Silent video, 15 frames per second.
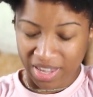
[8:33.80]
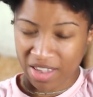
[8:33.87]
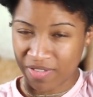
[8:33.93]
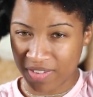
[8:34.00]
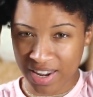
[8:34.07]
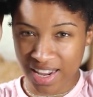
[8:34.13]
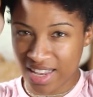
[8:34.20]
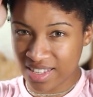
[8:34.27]

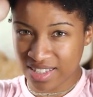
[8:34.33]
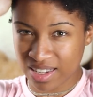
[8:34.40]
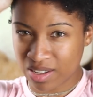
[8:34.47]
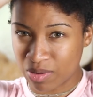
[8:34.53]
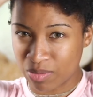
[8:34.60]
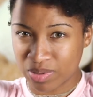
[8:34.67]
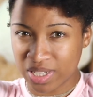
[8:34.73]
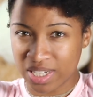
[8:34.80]
If it
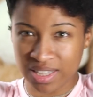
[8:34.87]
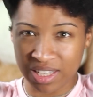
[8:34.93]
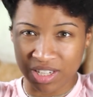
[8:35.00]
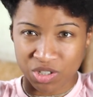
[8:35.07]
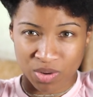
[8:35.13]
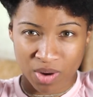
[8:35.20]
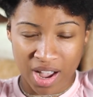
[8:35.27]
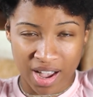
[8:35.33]
isn't completely
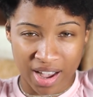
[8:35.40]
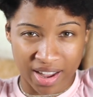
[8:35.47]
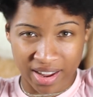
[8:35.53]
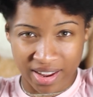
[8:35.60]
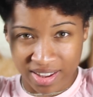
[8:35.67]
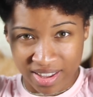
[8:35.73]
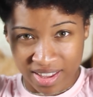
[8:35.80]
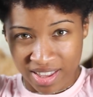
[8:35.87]

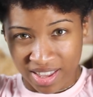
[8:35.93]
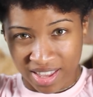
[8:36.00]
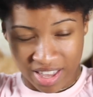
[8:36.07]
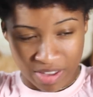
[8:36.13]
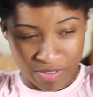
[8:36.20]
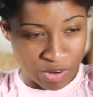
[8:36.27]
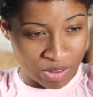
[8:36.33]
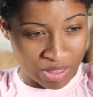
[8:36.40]
dry,
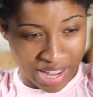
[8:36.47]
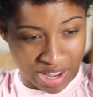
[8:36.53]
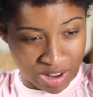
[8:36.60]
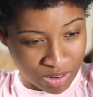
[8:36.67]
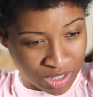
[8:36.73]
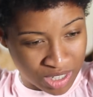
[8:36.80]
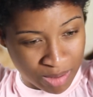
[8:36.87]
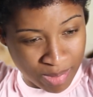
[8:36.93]
if you're laying
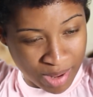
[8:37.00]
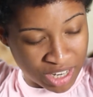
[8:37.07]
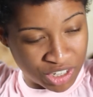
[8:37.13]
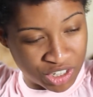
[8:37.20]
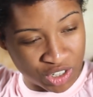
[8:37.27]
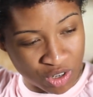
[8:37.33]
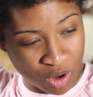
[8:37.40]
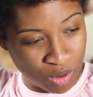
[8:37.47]
on
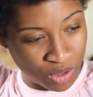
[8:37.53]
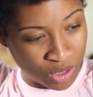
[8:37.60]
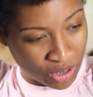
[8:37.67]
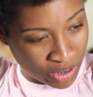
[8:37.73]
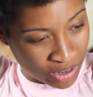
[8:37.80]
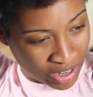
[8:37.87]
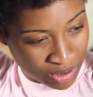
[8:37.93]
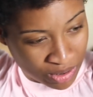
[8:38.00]
somebody's
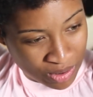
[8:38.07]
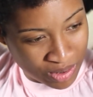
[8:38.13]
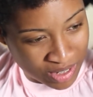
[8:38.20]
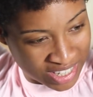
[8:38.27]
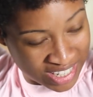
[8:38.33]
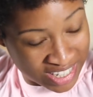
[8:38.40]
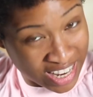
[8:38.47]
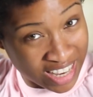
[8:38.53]
shoulder, it'll
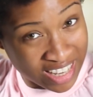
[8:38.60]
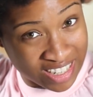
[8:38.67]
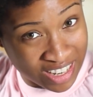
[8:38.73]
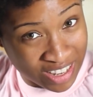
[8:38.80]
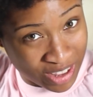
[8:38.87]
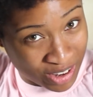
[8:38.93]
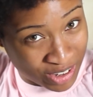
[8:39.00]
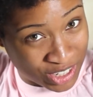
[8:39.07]
stick
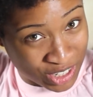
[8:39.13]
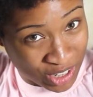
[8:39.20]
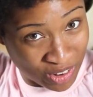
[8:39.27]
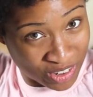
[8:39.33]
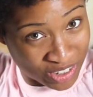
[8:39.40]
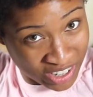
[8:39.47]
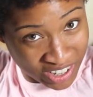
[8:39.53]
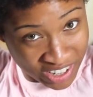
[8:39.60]
to their
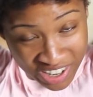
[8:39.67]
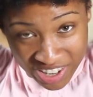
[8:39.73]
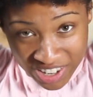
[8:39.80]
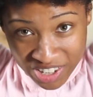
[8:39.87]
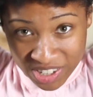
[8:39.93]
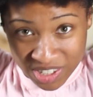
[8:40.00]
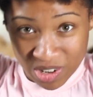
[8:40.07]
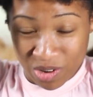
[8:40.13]
shoulder.
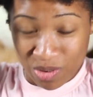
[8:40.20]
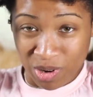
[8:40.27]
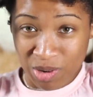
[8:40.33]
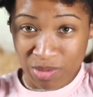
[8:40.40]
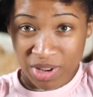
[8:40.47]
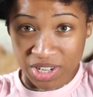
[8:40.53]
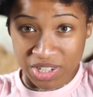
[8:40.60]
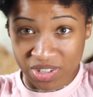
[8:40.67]
So you
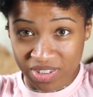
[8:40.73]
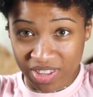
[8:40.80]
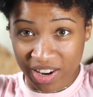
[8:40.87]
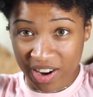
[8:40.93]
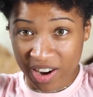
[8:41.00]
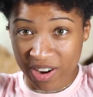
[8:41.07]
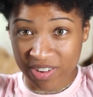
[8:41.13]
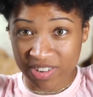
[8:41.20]
want to make sure
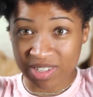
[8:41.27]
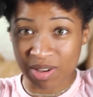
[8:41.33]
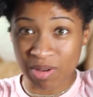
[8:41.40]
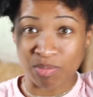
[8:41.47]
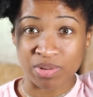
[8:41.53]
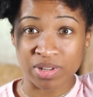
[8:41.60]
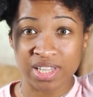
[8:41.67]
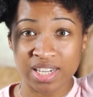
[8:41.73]
that your hair is
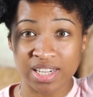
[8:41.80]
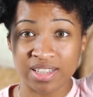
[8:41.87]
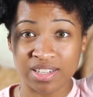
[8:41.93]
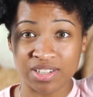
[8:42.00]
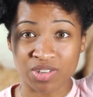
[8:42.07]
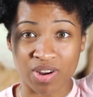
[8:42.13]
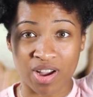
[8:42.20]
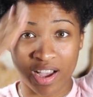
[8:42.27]

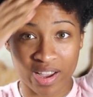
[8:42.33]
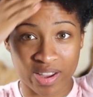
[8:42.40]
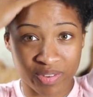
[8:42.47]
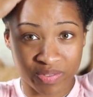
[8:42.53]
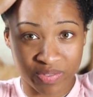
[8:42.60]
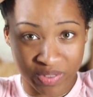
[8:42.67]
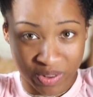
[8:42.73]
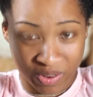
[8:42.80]
completely dry,
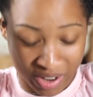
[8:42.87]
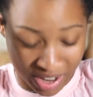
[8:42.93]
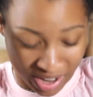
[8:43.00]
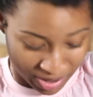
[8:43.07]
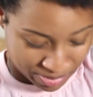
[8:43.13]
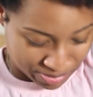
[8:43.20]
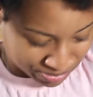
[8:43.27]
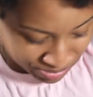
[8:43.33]

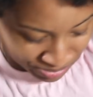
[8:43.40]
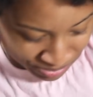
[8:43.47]
okay?